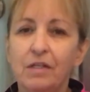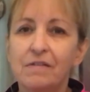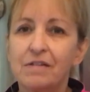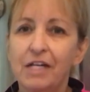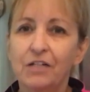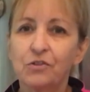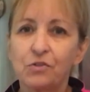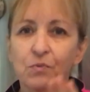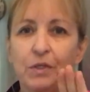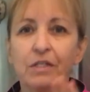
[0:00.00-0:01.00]
is a
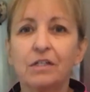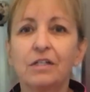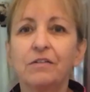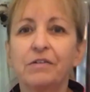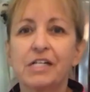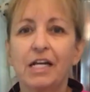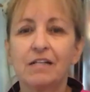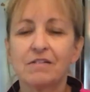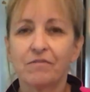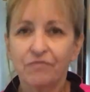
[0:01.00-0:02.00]
natural sweetener, it
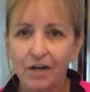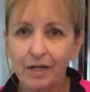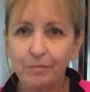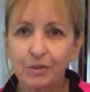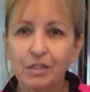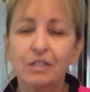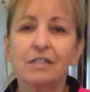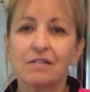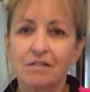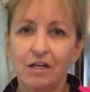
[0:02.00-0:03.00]
retains the fiber,
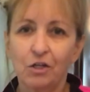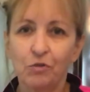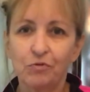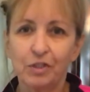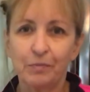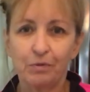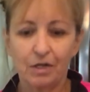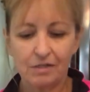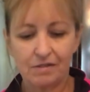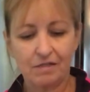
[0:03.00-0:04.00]
and it's not overly
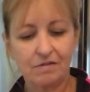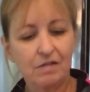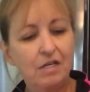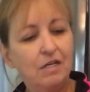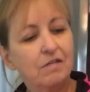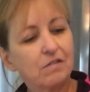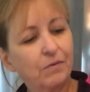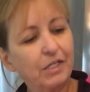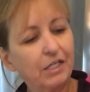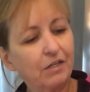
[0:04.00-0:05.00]
processed.
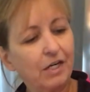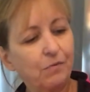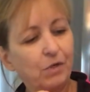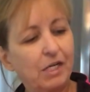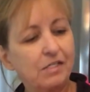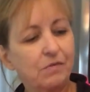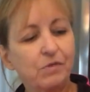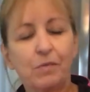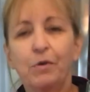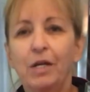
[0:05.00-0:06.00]
So in here, what I did
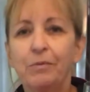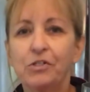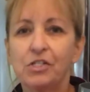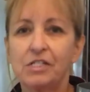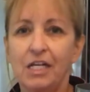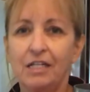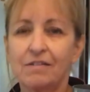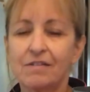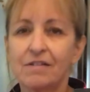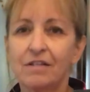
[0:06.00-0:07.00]
was I put a bunch of
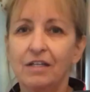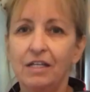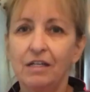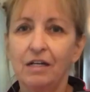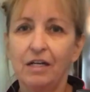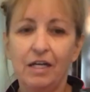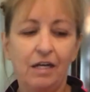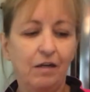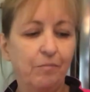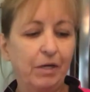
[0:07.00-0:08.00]
dates in
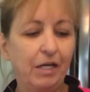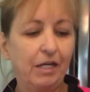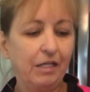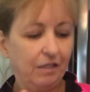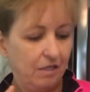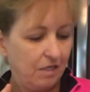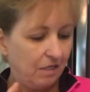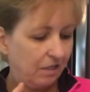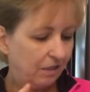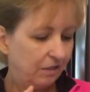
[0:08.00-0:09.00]
my
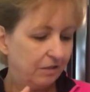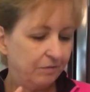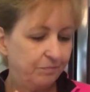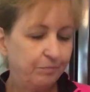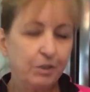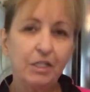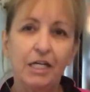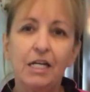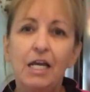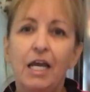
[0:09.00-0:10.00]

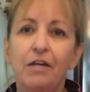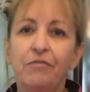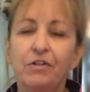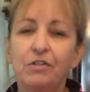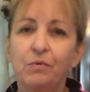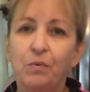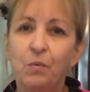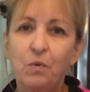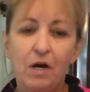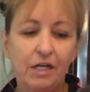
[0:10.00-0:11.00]
bullet and filled it
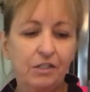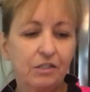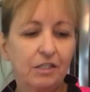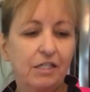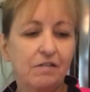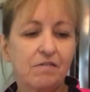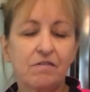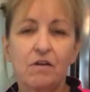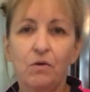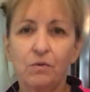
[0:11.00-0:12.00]
with water to let it
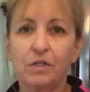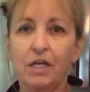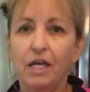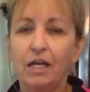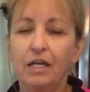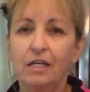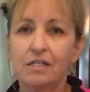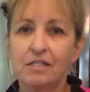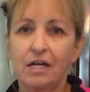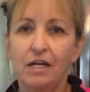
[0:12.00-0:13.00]
soak
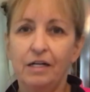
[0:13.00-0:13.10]
and